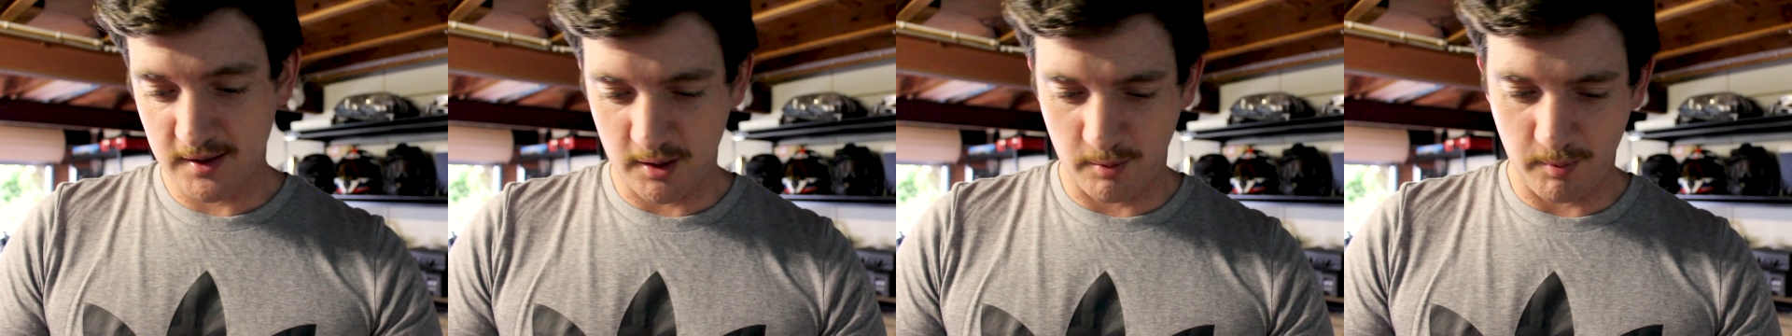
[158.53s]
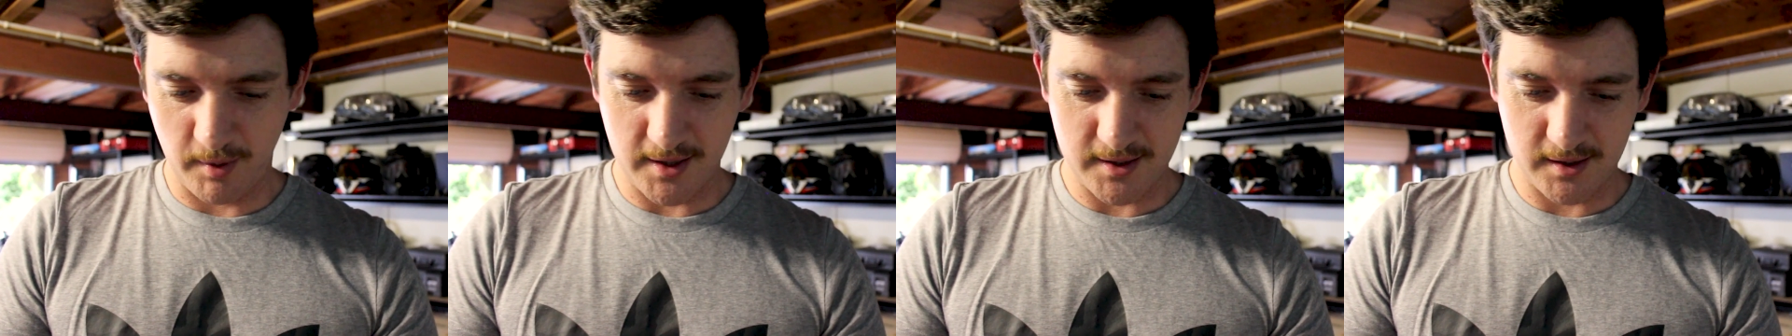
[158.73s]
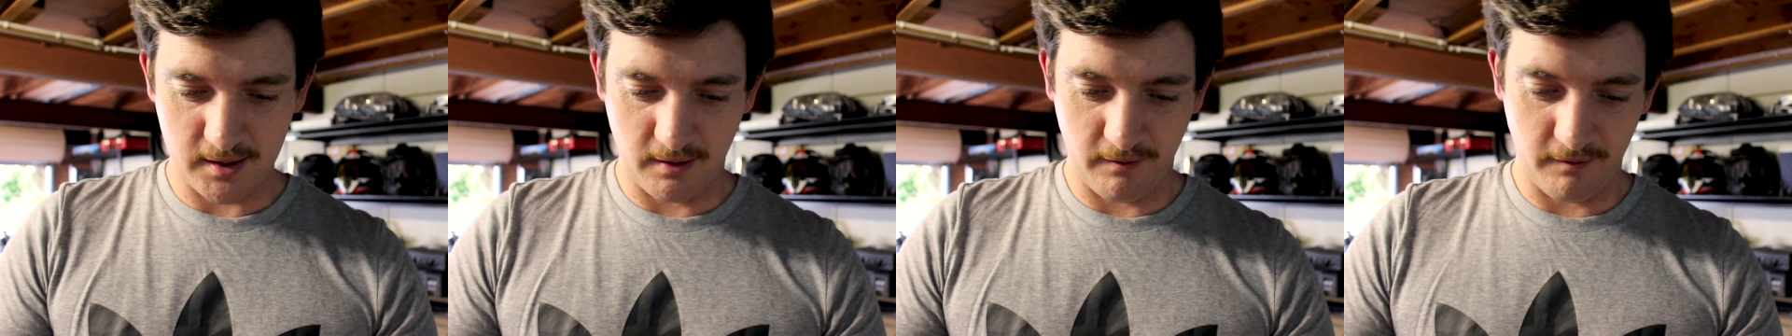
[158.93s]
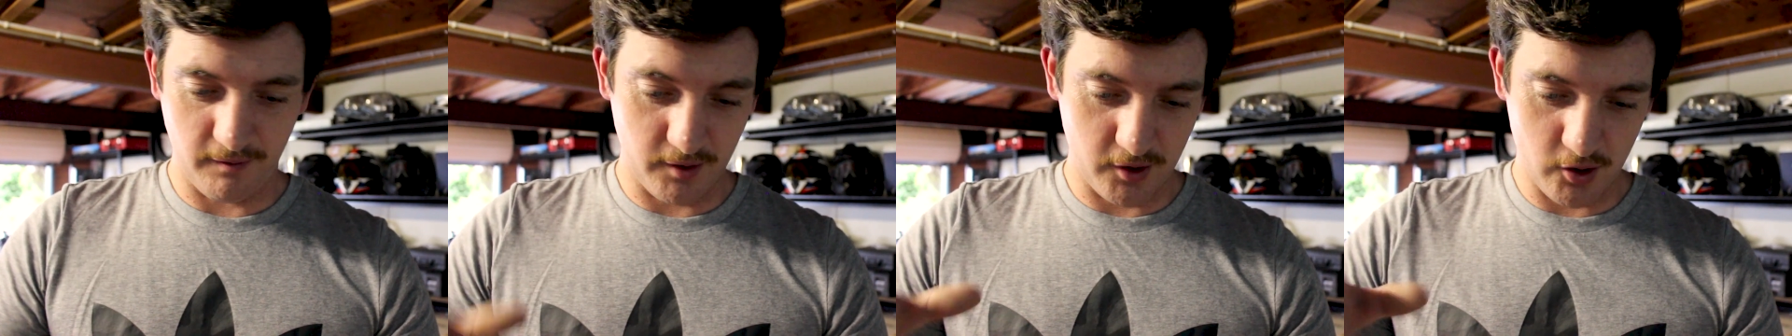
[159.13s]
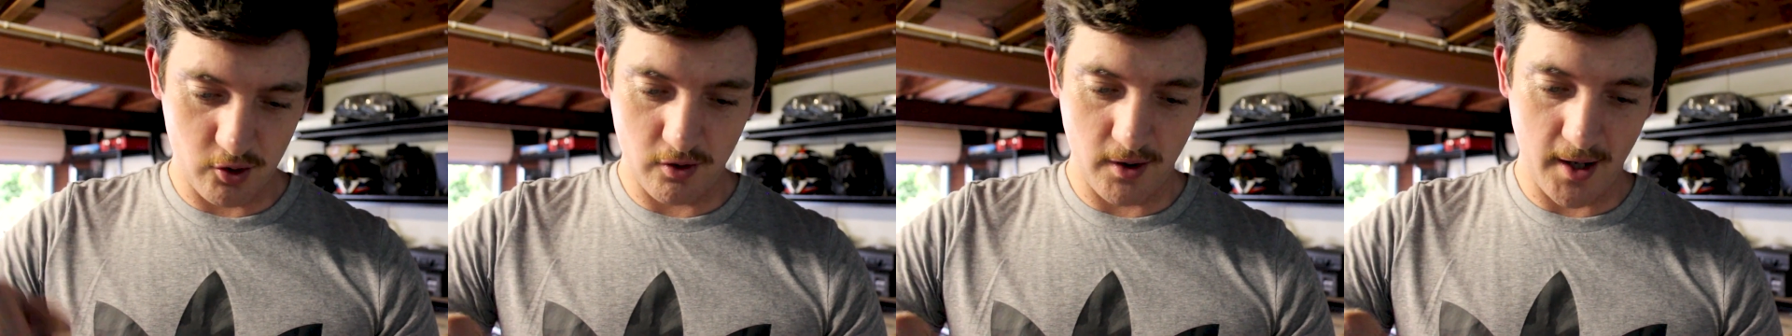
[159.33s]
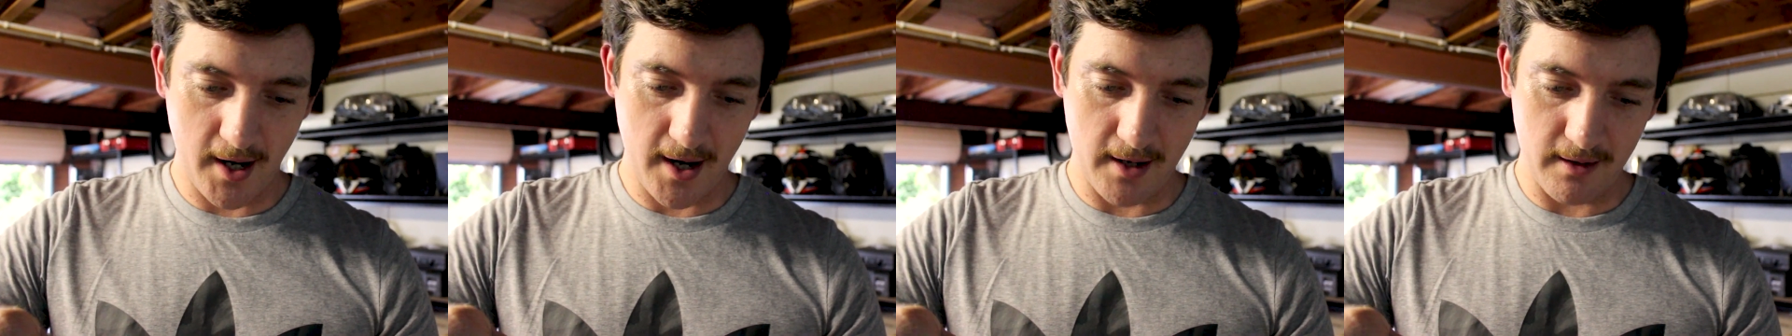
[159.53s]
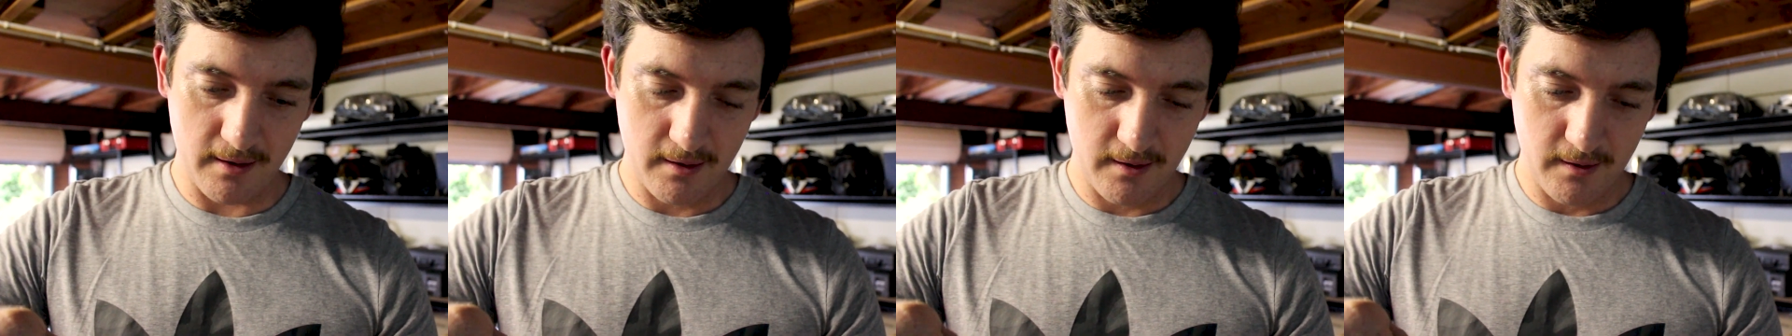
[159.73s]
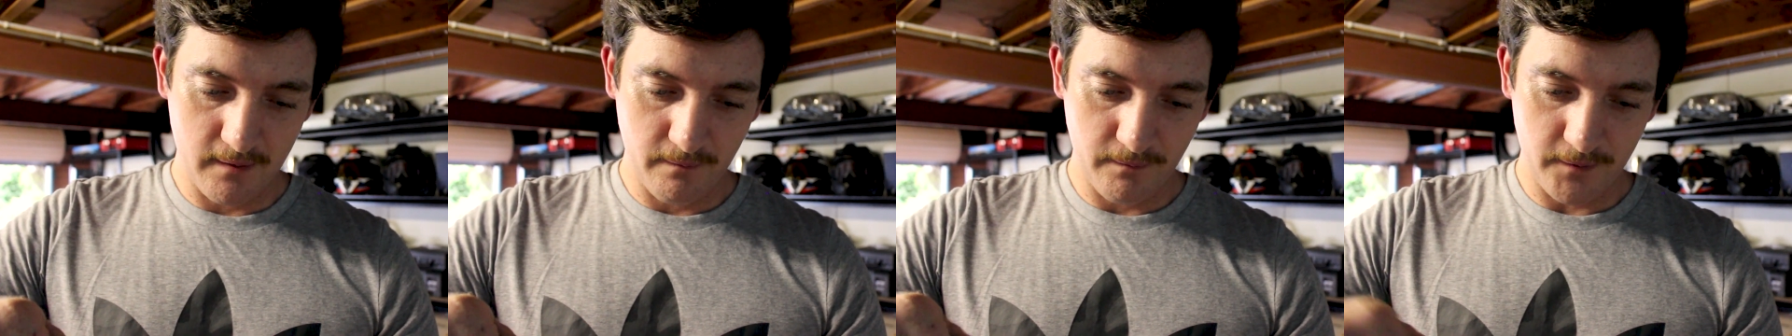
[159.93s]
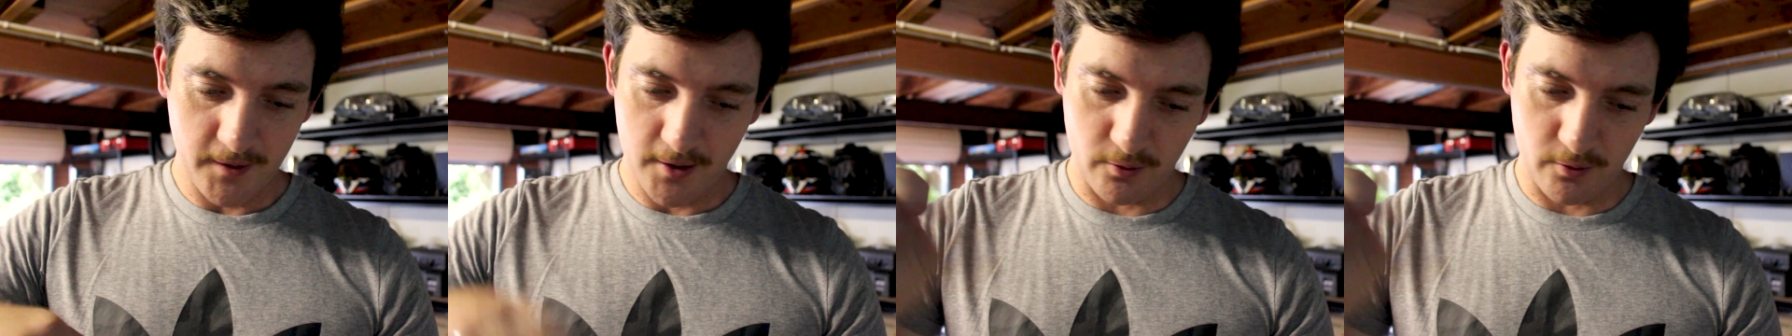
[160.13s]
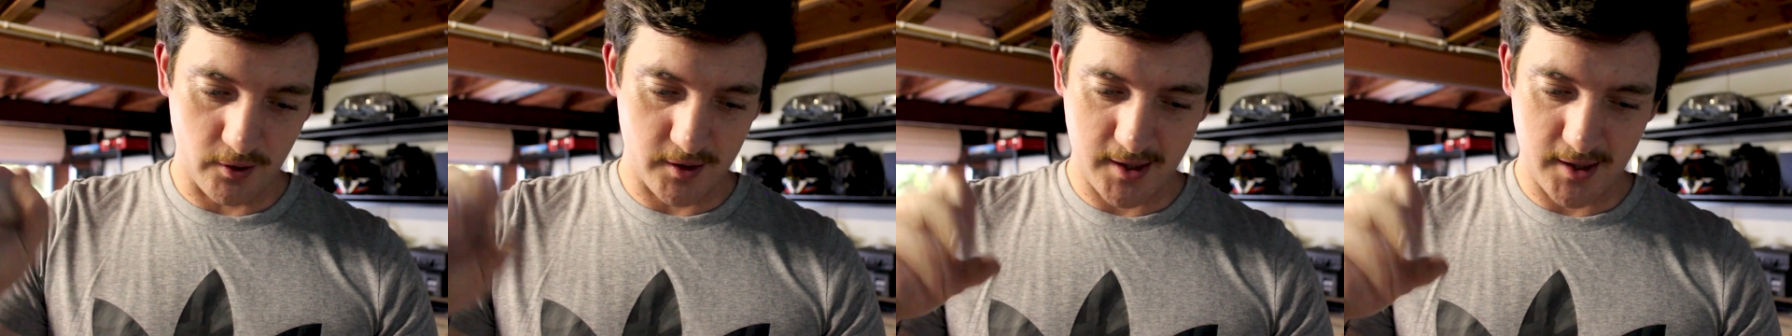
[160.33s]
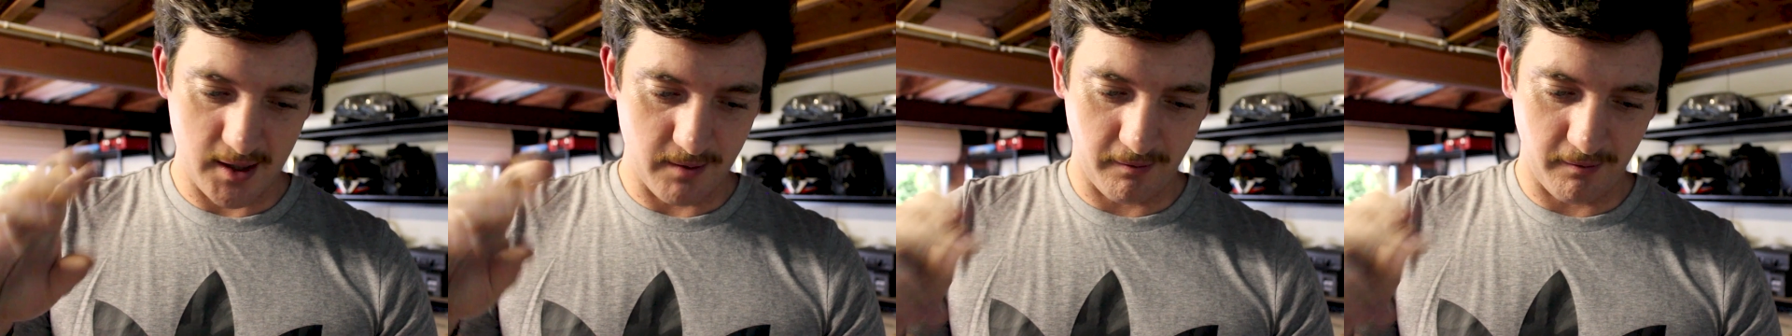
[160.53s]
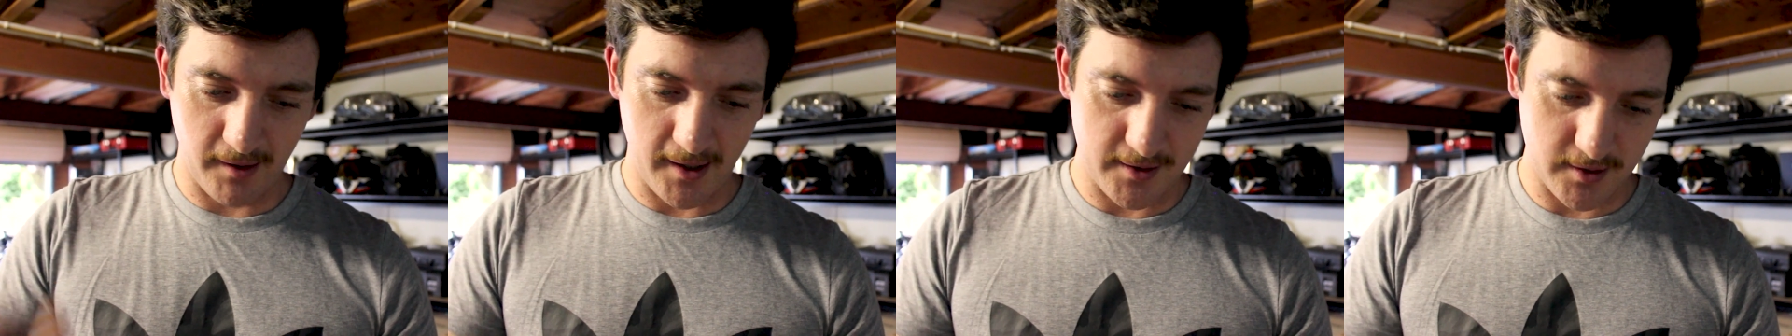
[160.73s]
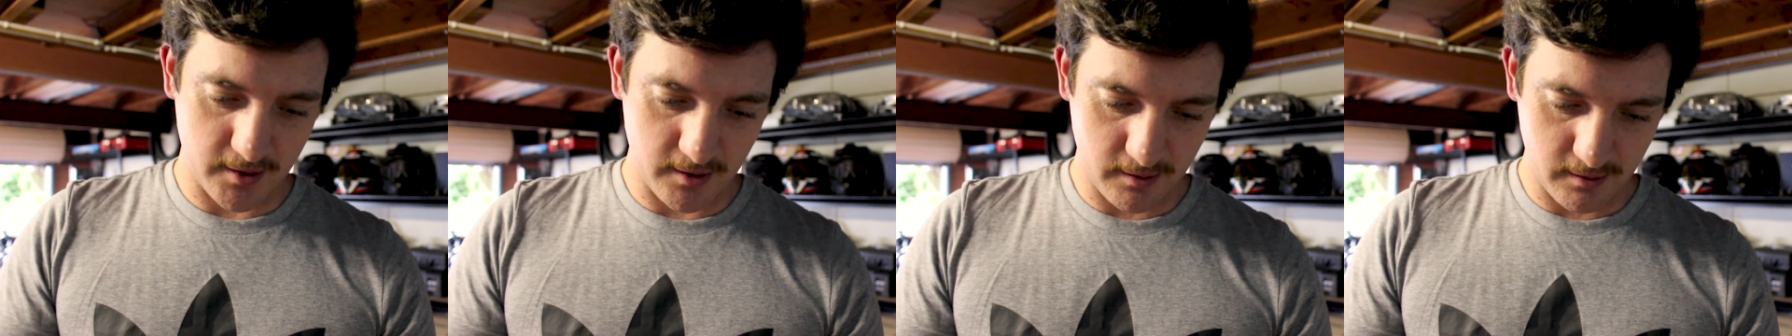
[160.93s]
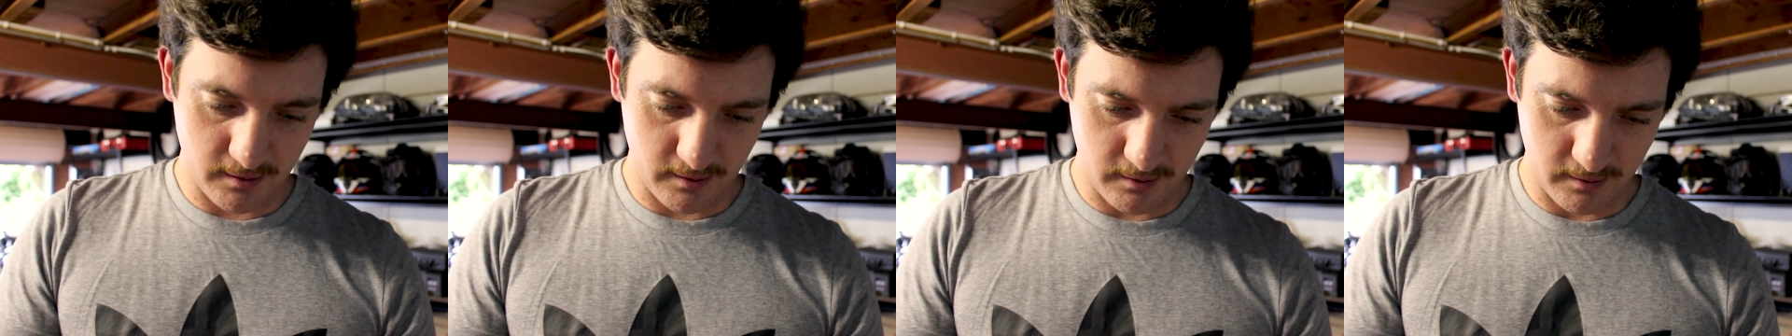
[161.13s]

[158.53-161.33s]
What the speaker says: so I'm guessing if you do that, it'll just keep flashing